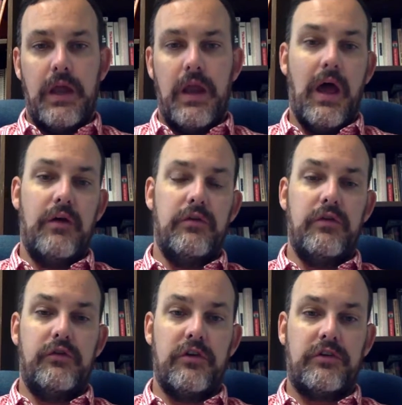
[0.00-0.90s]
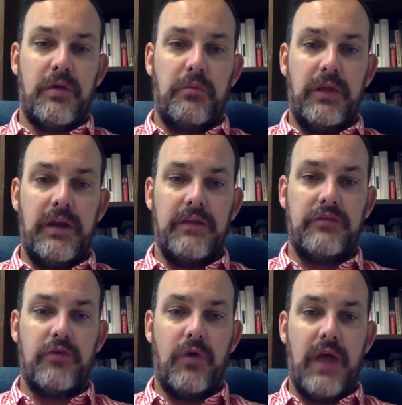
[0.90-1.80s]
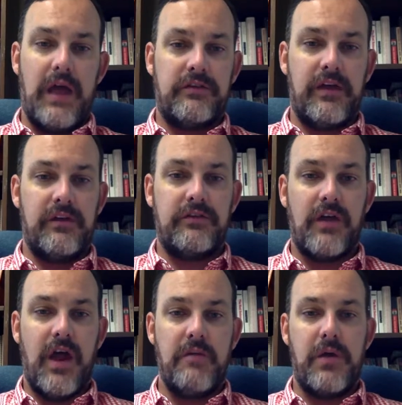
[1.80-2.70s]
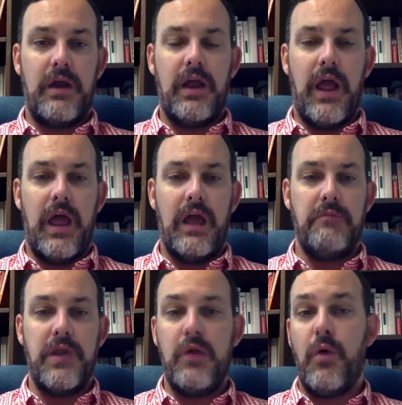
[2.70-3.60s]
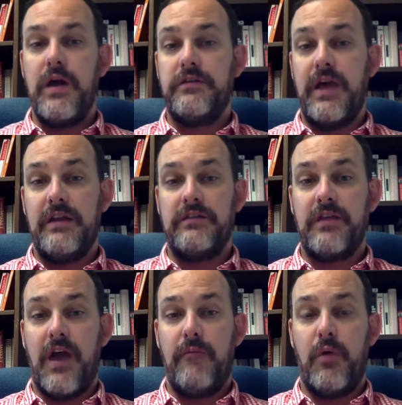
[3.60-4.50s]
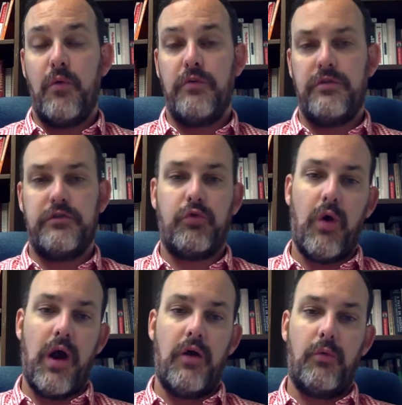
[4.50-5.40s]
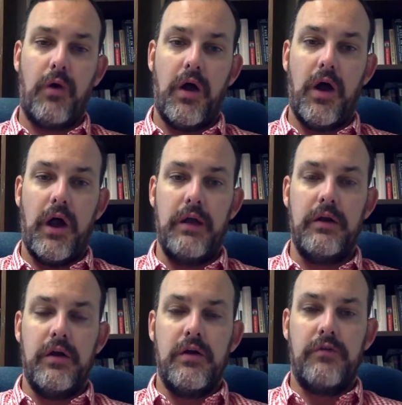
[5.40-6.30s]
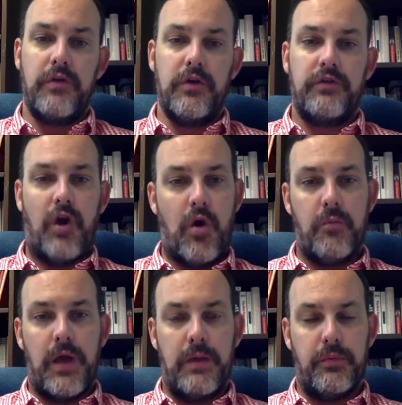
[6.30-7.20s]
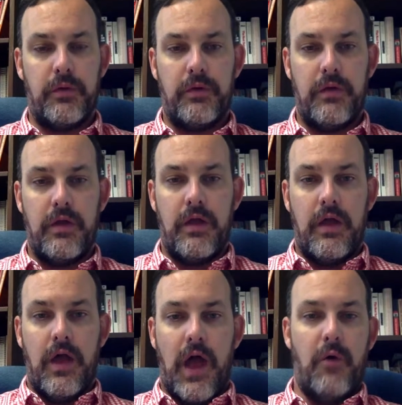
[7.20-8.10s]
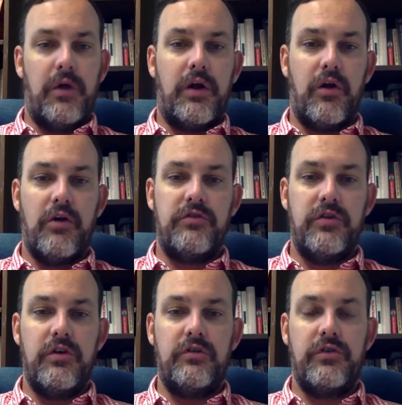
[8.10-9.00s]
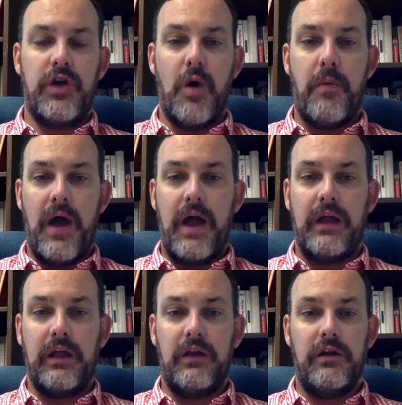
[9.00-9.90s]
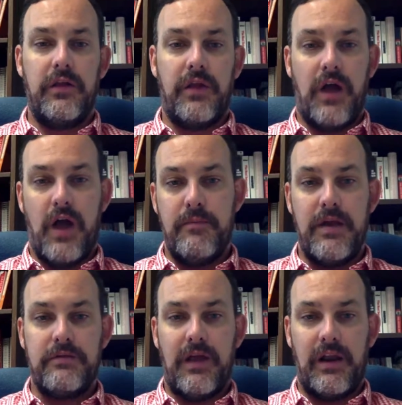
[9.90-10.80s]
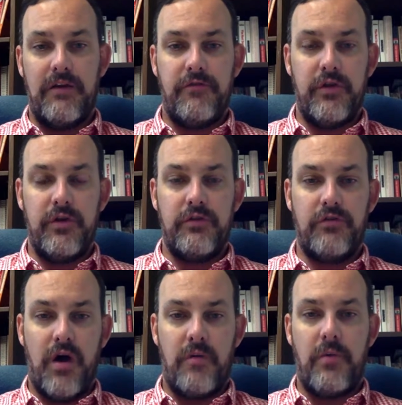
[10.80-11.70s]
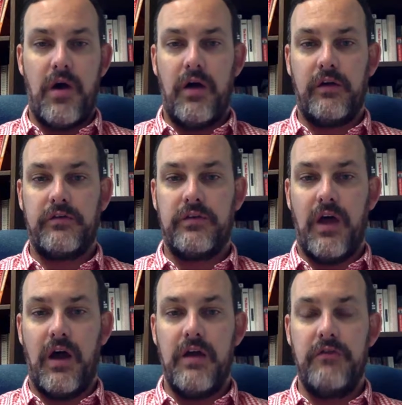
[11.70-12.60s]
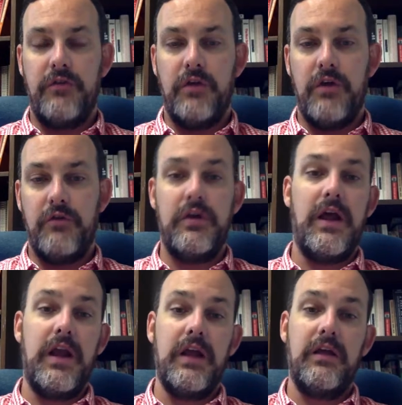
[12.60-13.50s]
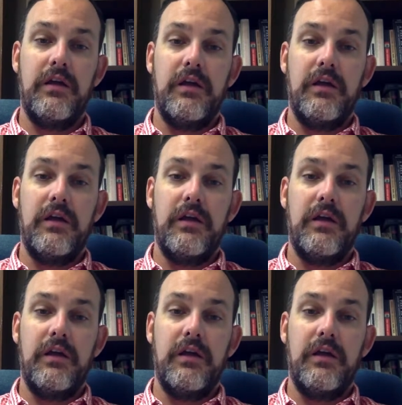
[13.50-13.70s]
Now, you just completed the short essay assignment, and in many ways that assignment was a trial run for your term paper. I would encourage you to go back and look at the comments I left for you in Dropbox. If you need any